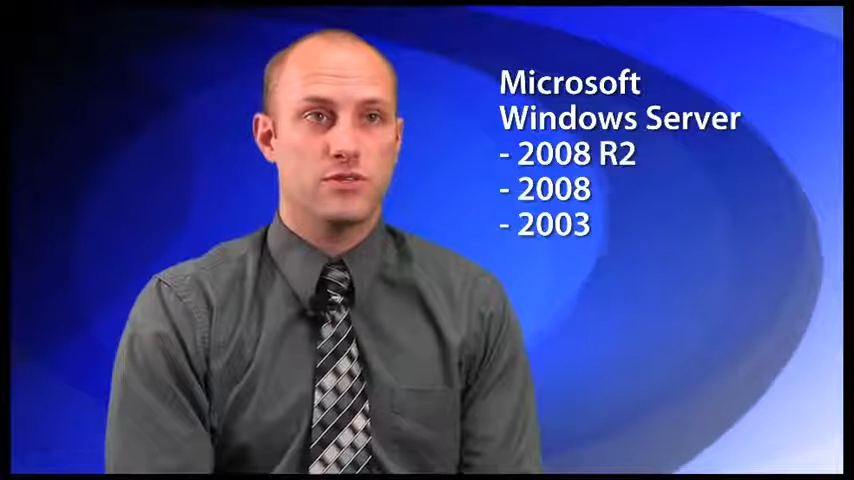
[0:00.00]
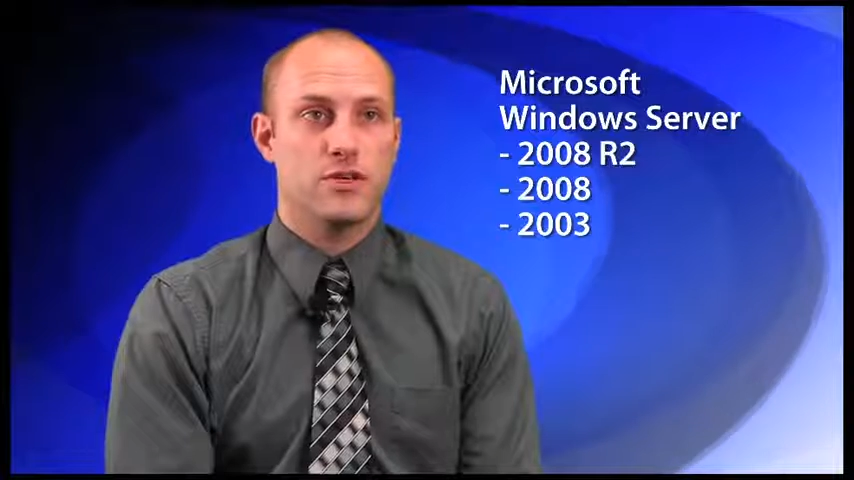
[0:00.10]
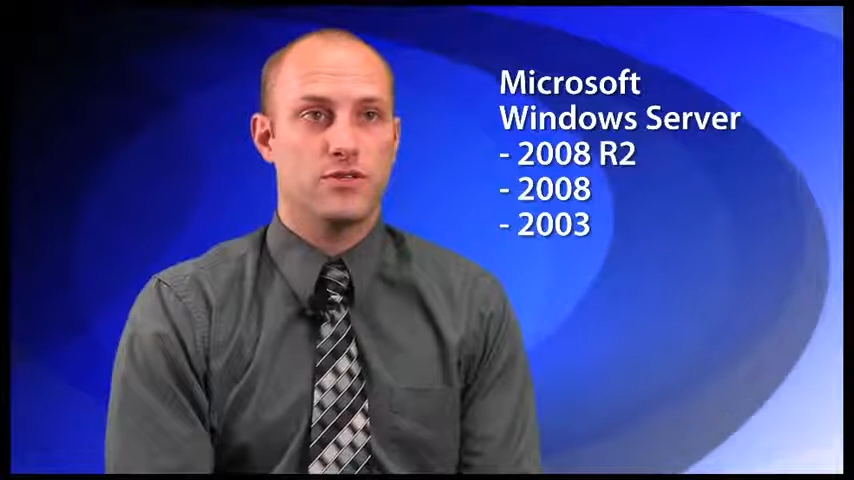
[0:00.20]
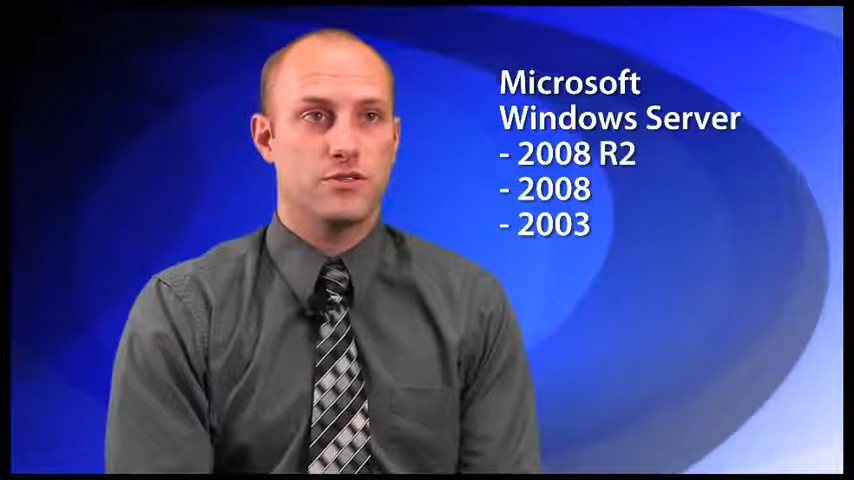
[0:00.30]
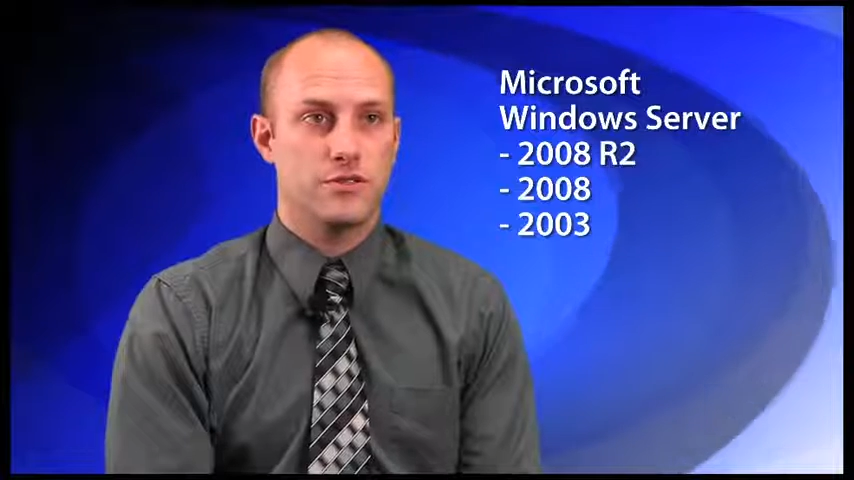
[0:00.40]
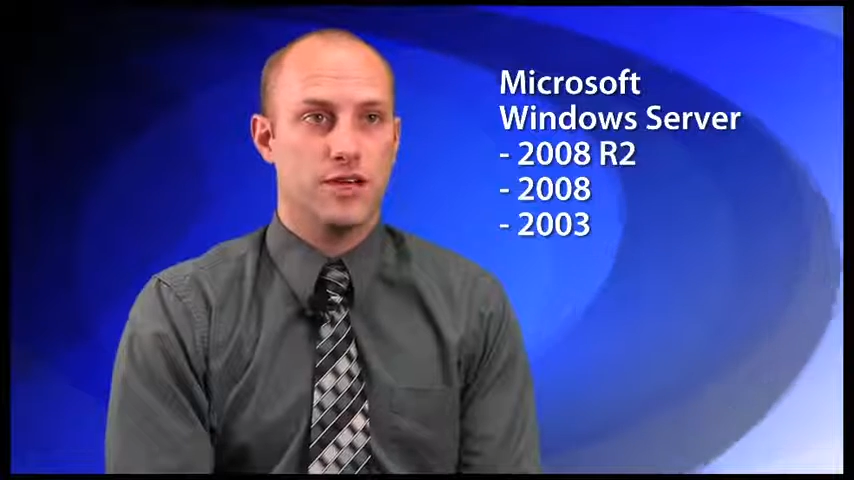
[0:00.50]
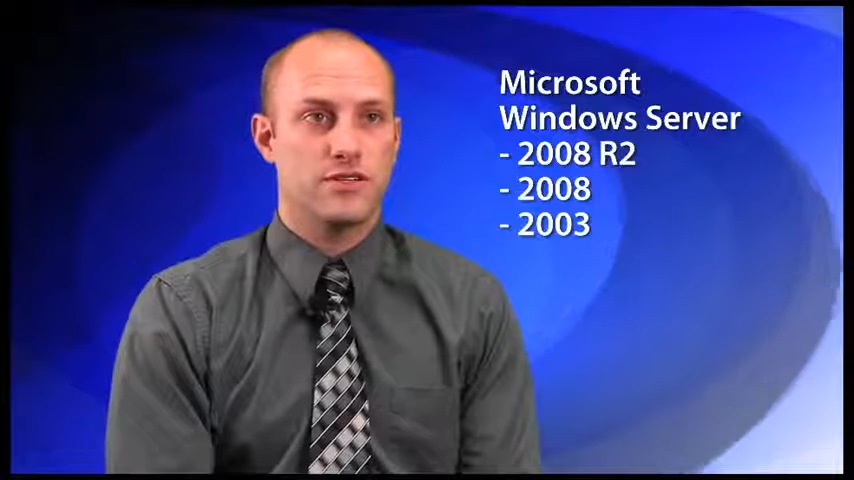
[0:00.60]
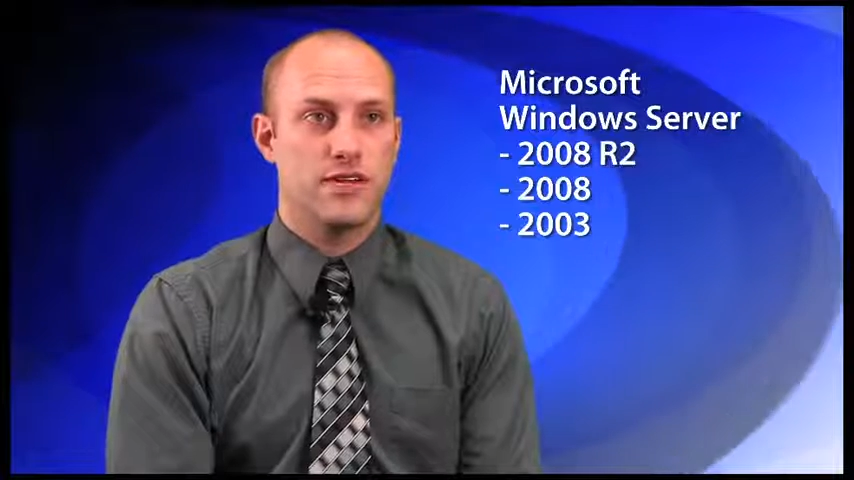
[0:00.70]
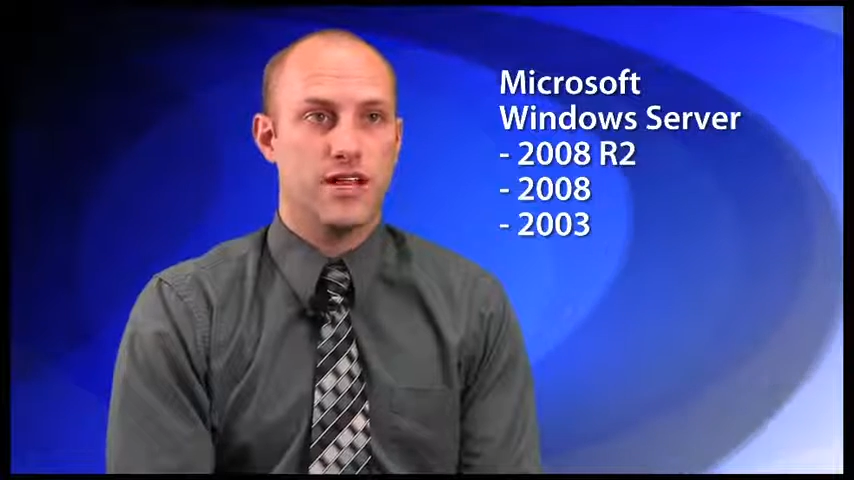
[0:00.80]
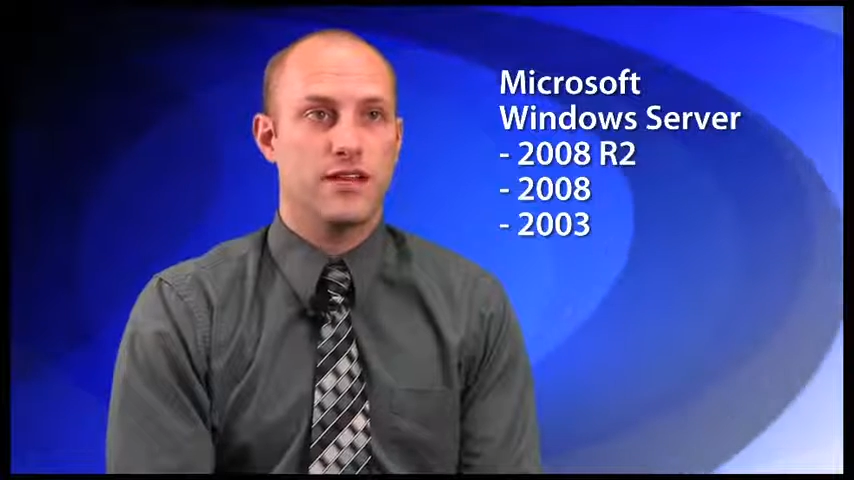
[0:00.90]
as well as
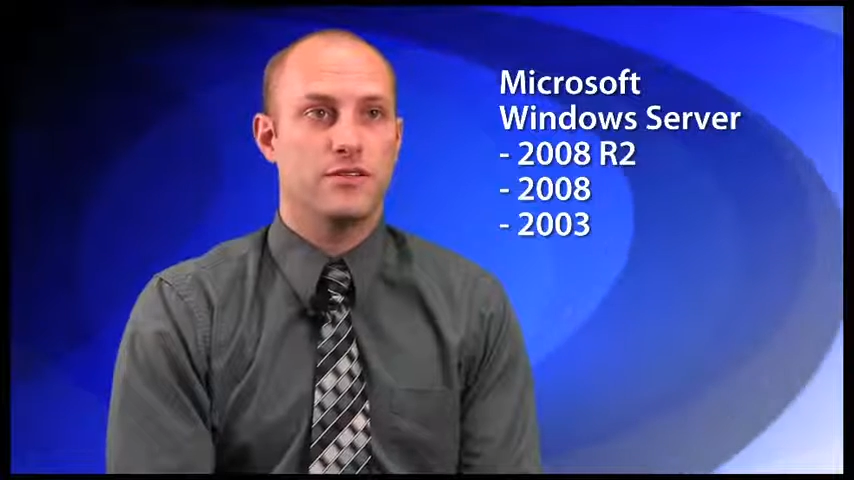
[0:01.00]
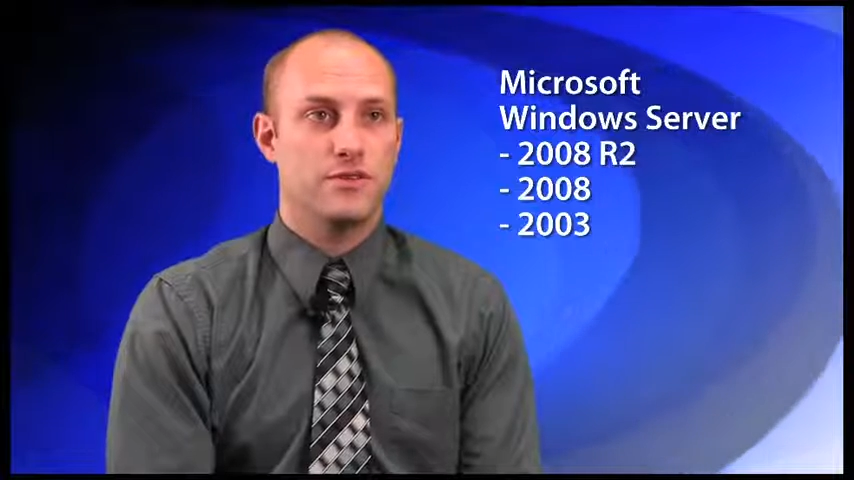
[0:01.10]
2008 and